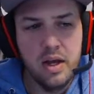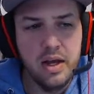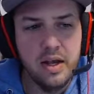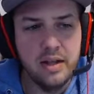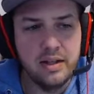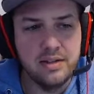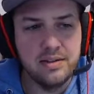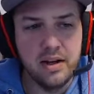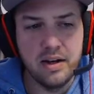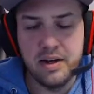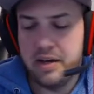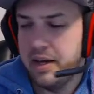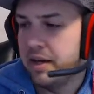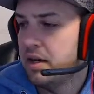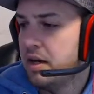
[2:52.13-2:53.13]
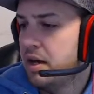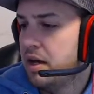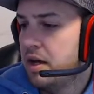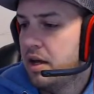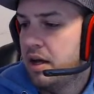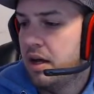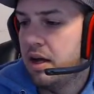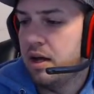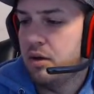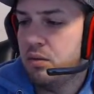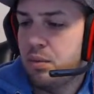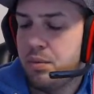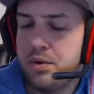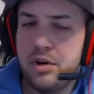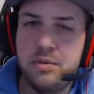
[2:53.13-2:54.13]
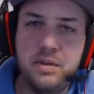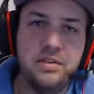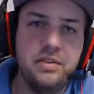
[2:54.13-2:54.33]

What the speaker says: at least not yet. What we're going to be